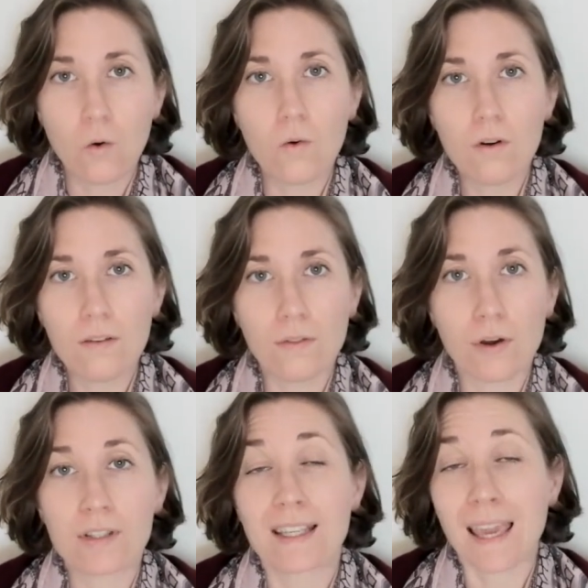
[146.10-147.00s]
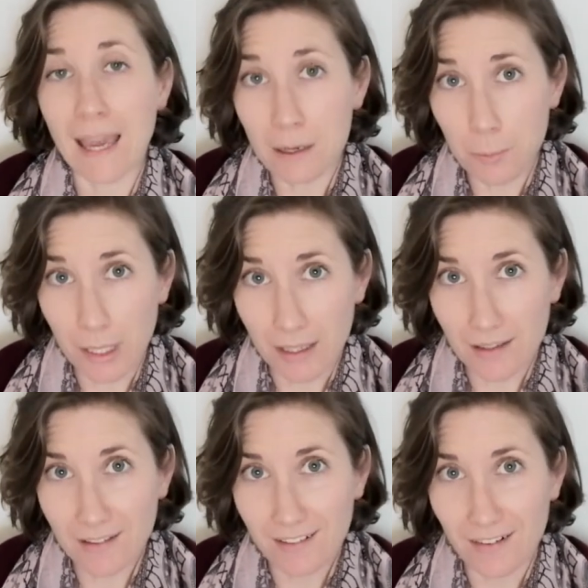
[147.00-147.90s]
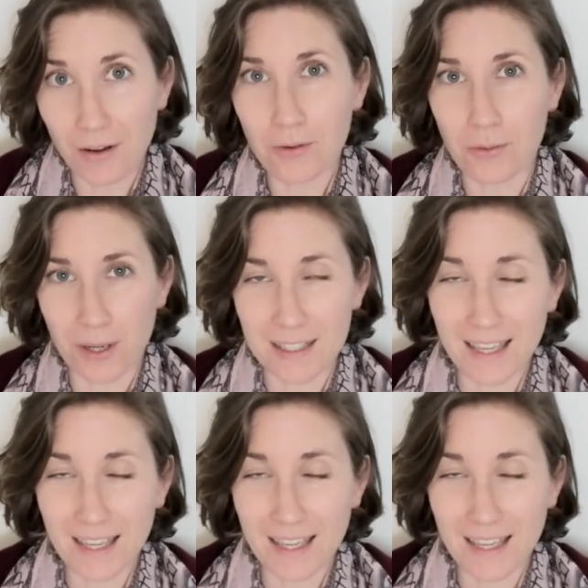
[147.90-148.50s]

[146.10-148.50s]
All of those can be not always,